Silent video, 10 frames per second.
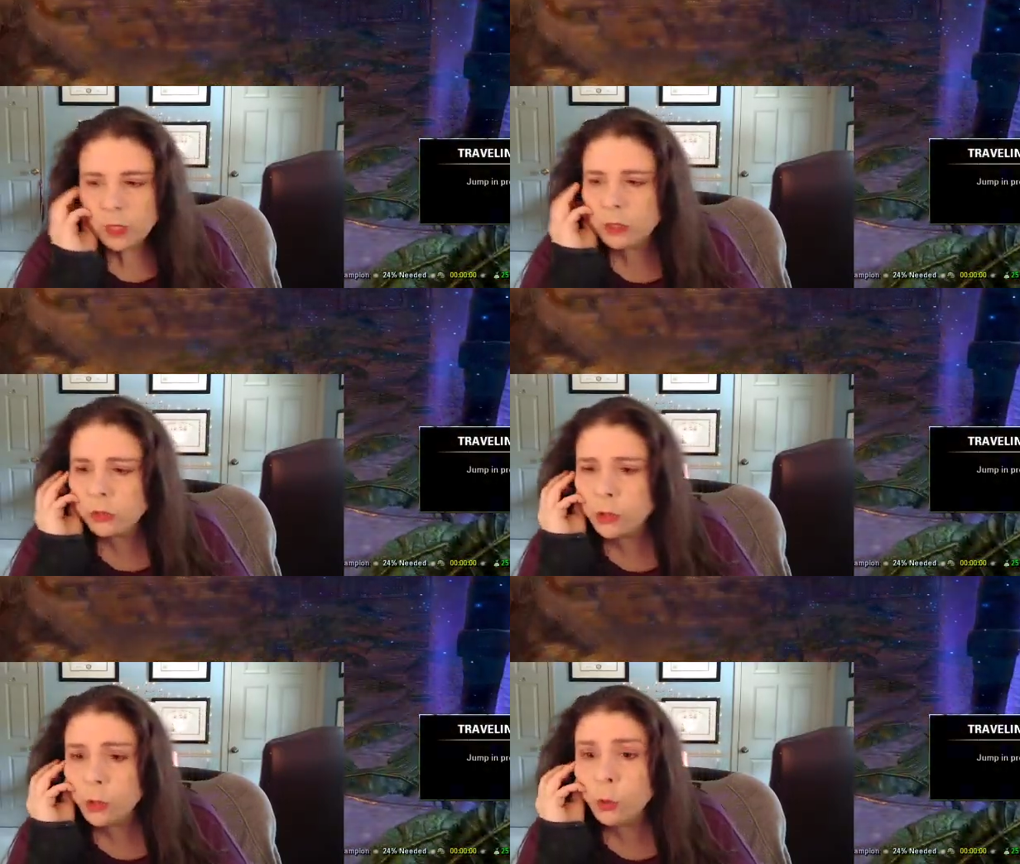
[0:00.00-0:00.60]

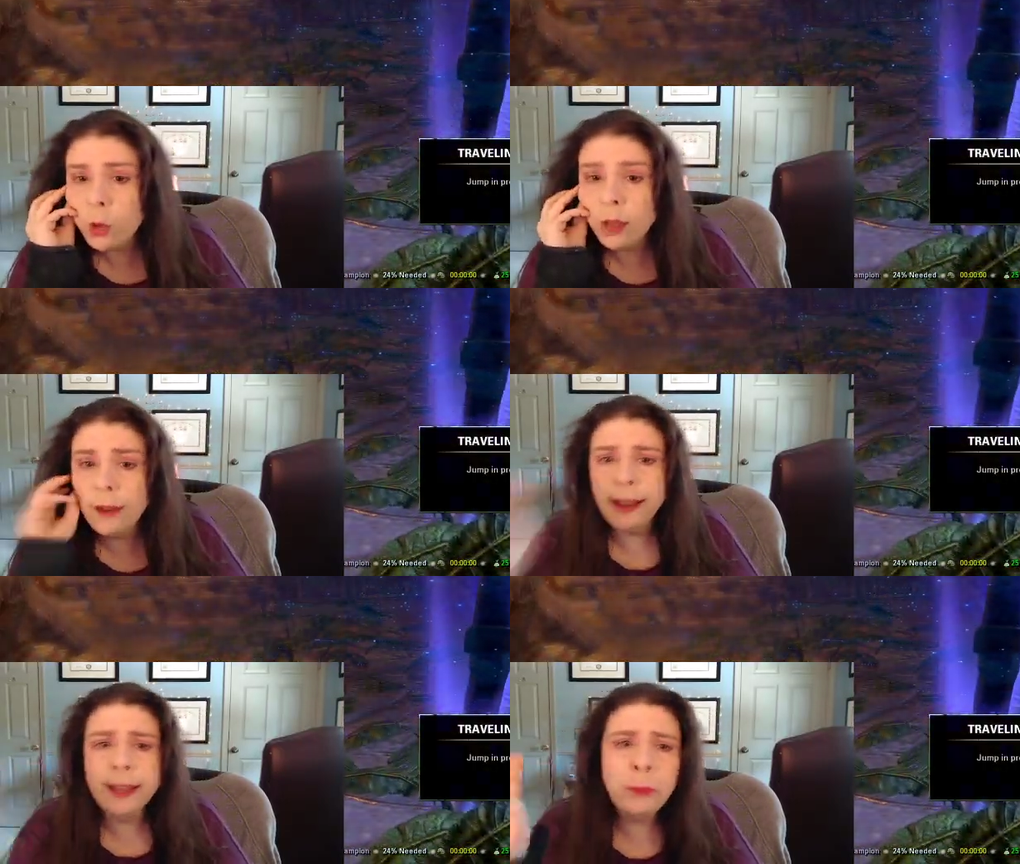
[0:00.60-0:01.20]
So
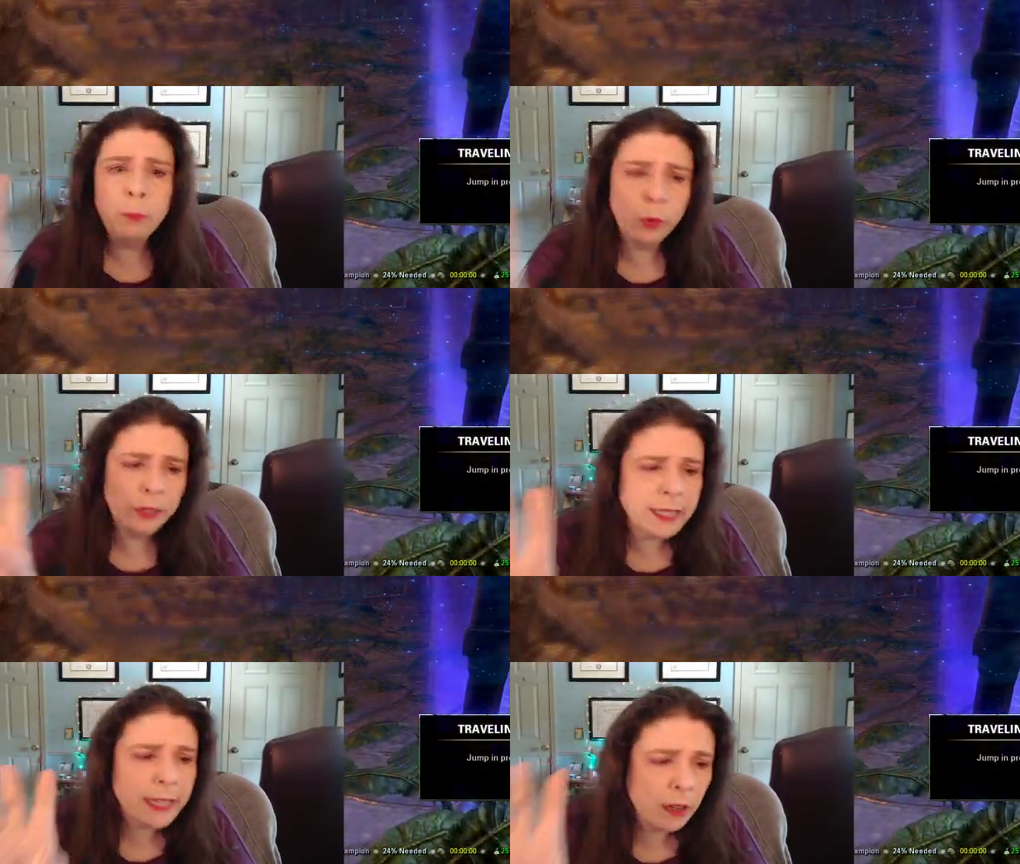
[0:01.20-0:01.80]
I had
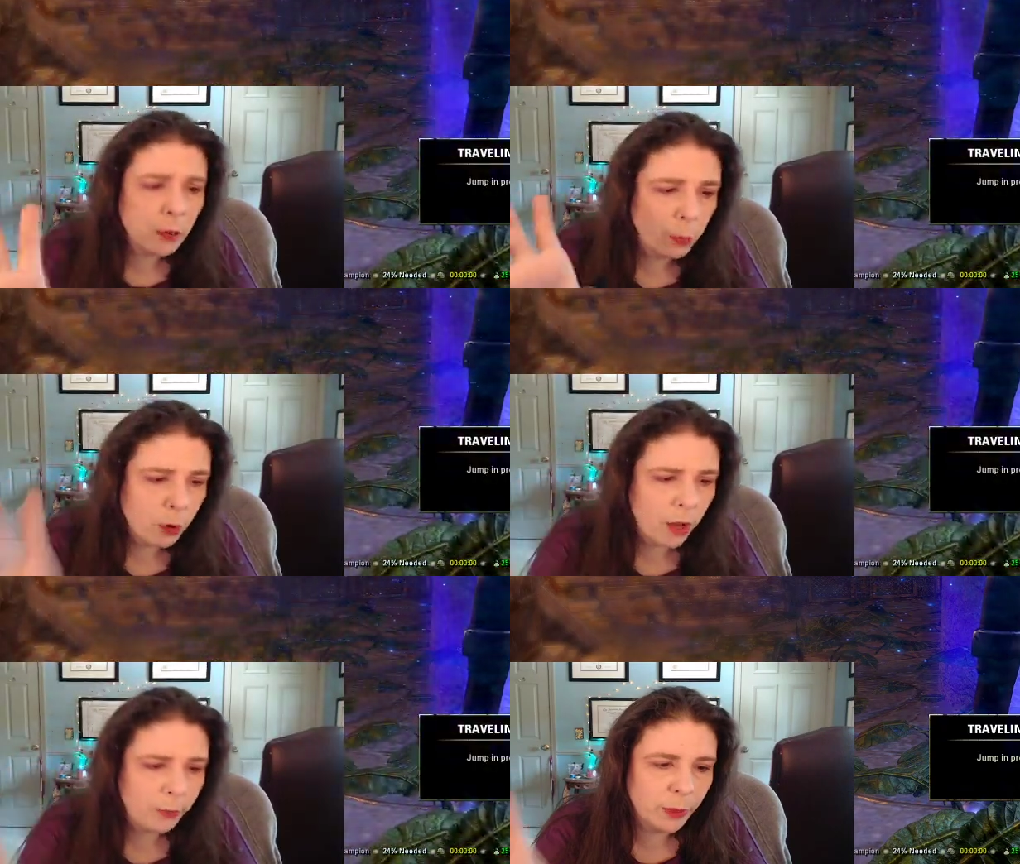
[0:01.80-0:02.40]
pointed out a
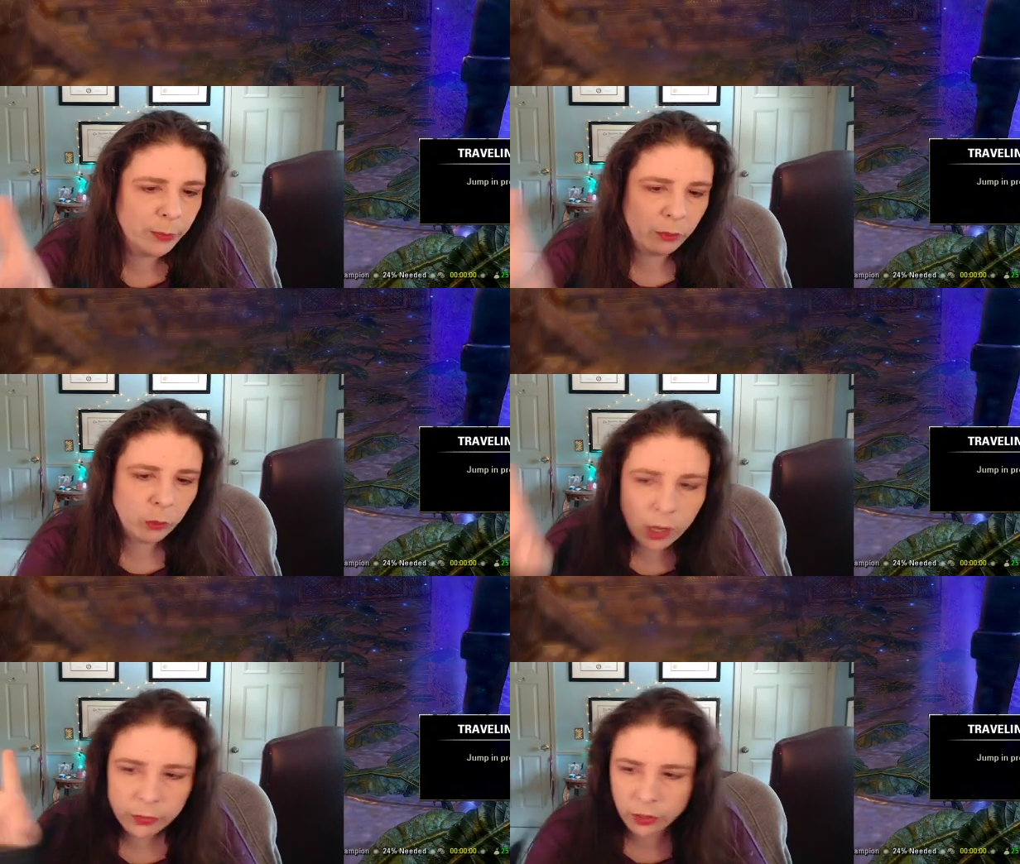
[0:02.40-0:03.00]
problem in
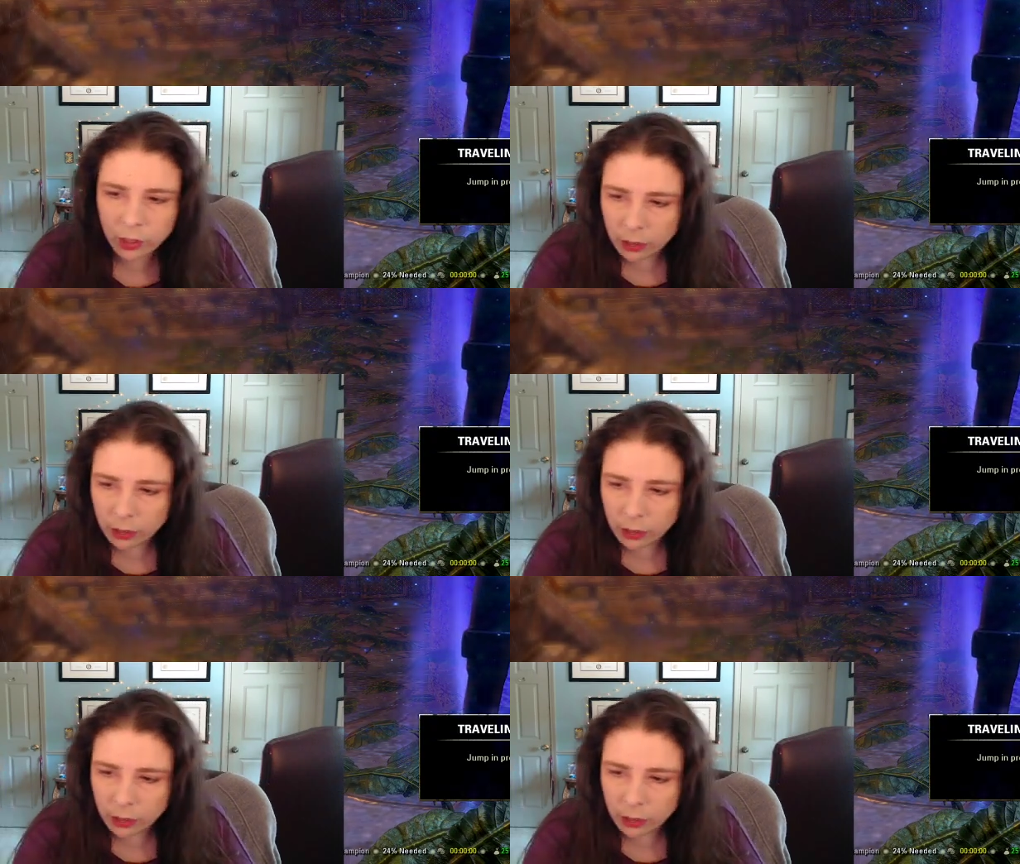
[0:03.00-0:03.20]
Hrothgar